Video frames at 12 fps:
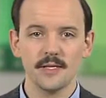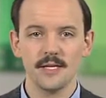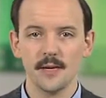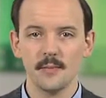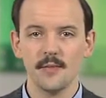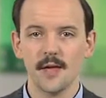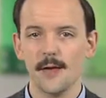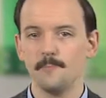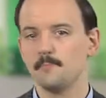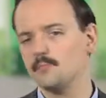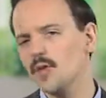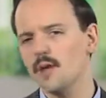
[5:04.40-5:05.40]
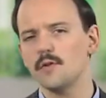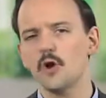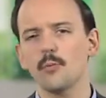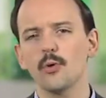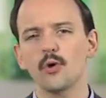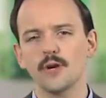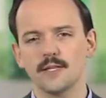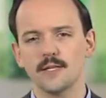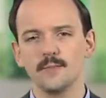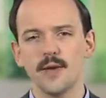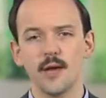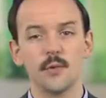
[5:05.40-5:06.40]
team that if no progress
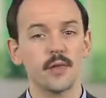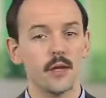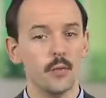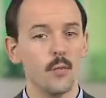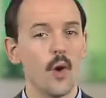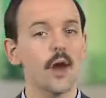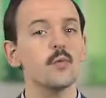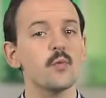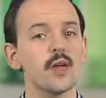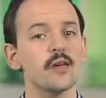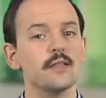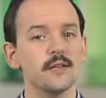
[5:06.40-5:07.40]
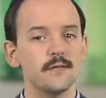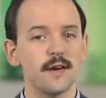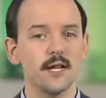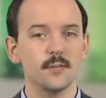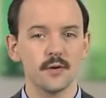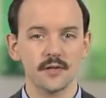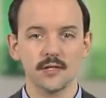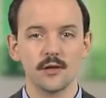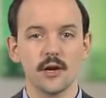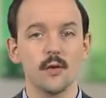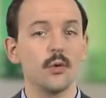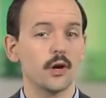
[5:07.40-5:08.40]
is made within 1 week of the developer
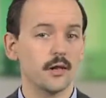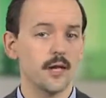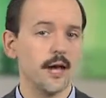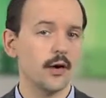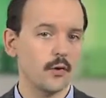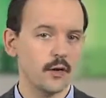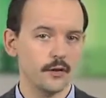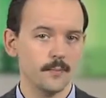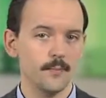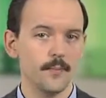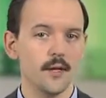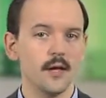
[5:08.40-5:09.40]
starting work on the algorithm,